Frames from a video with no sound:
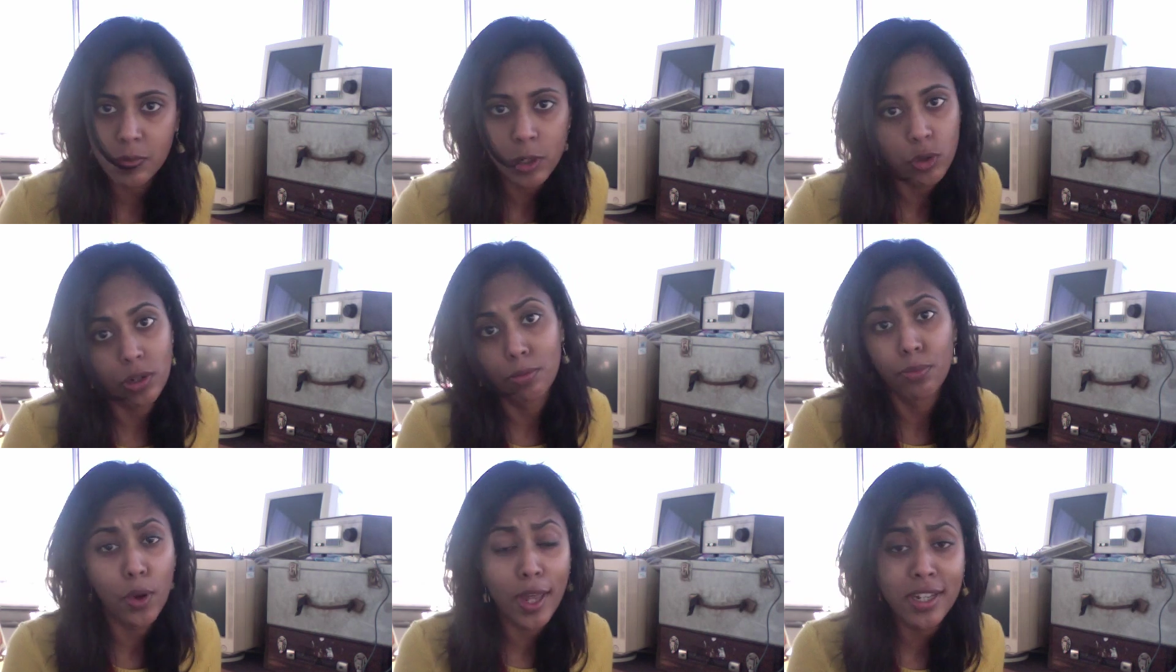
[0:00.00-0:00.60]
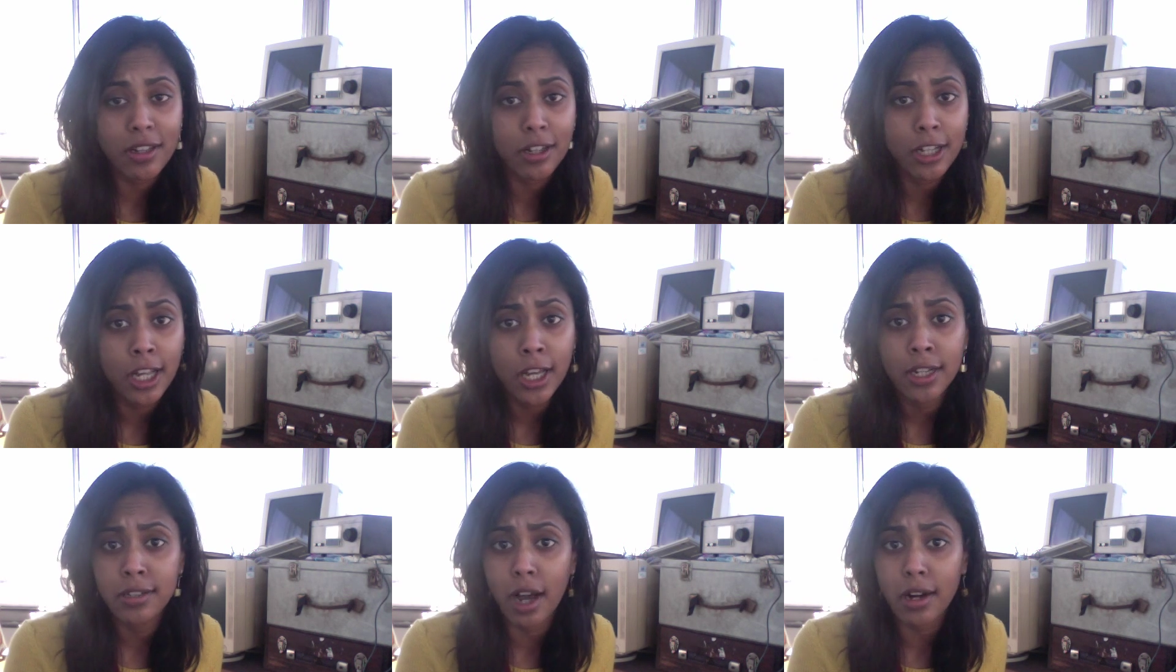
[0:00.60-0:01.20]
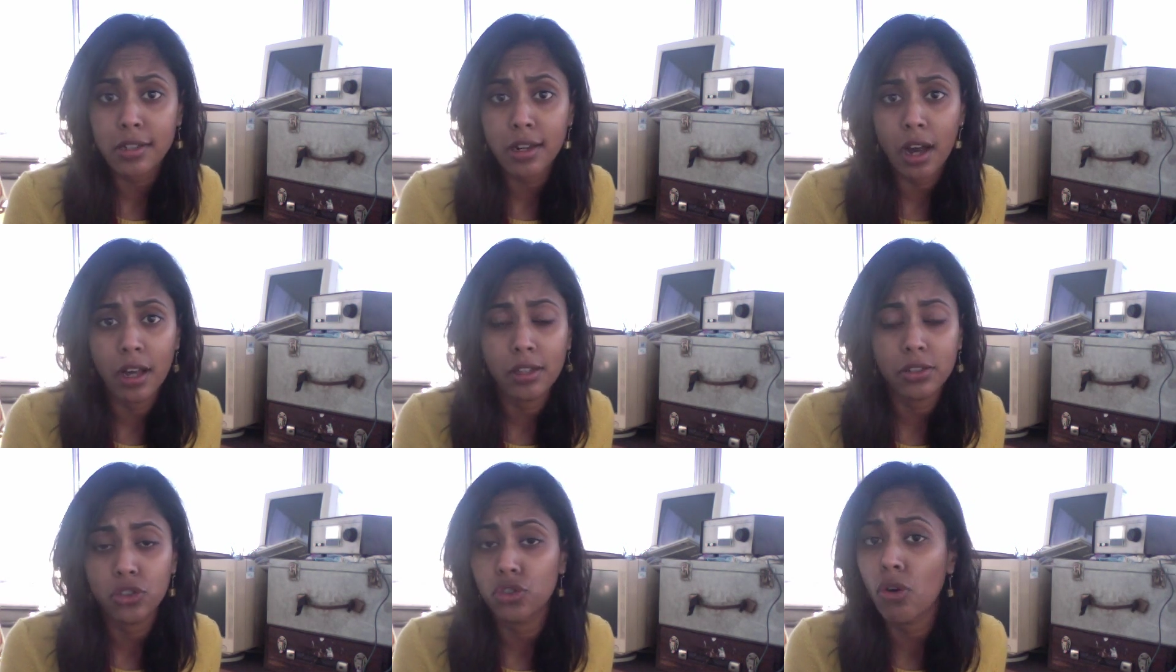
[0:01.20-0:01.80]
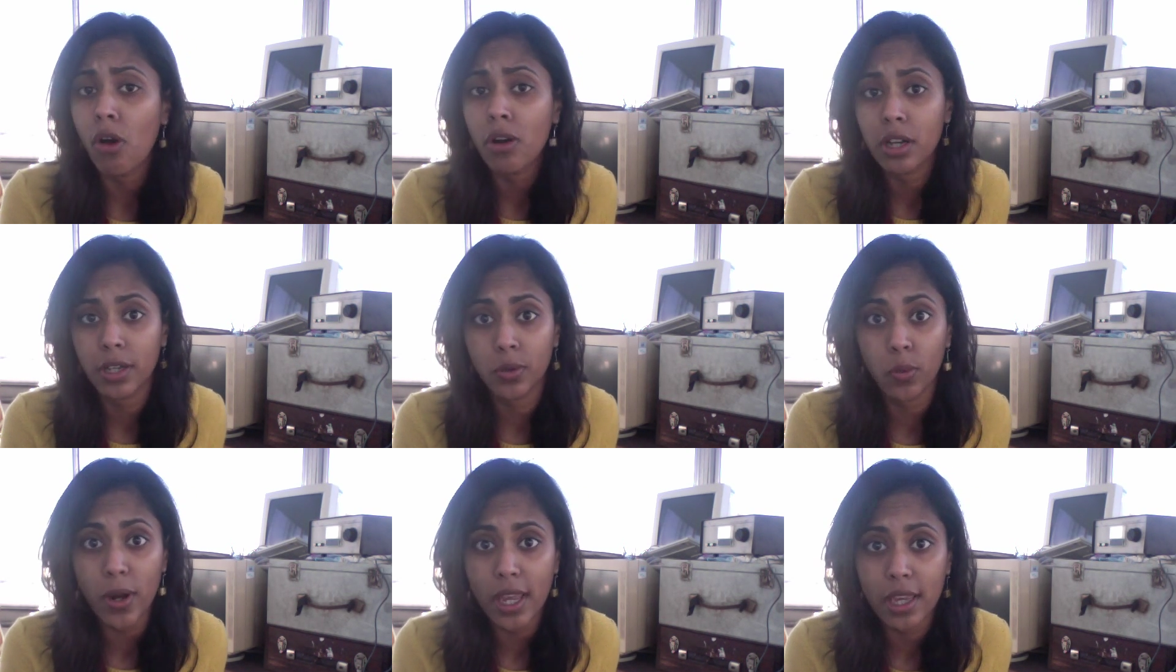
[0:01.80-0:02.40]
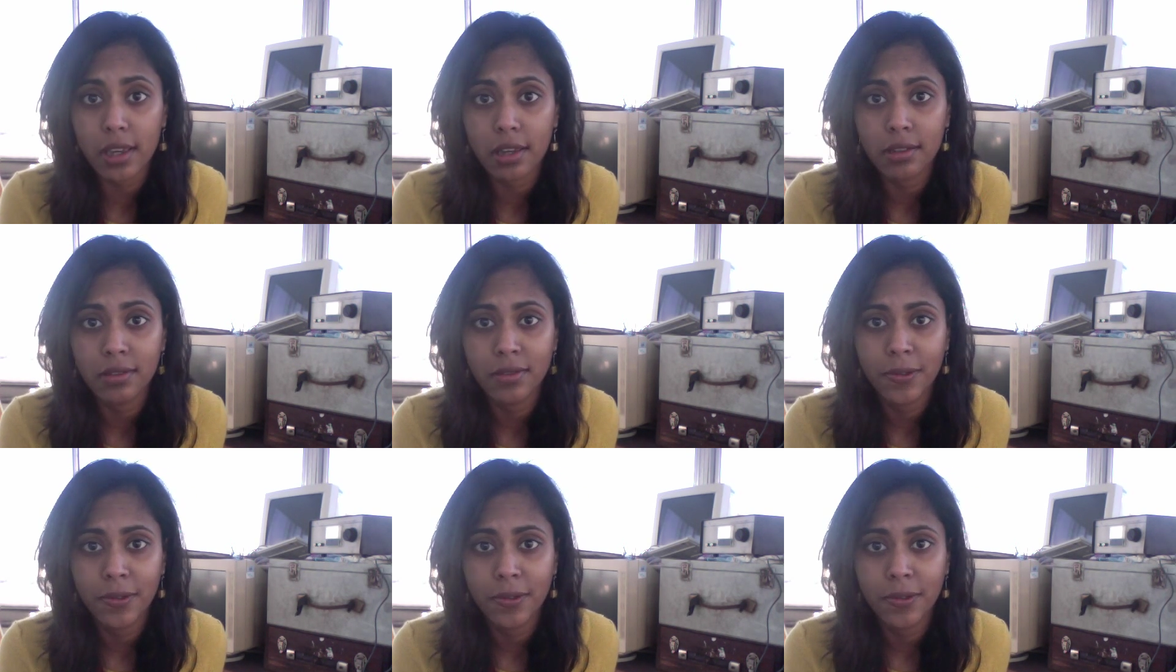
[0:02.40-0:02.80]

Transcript: between brittle, ductile, strong, and weak.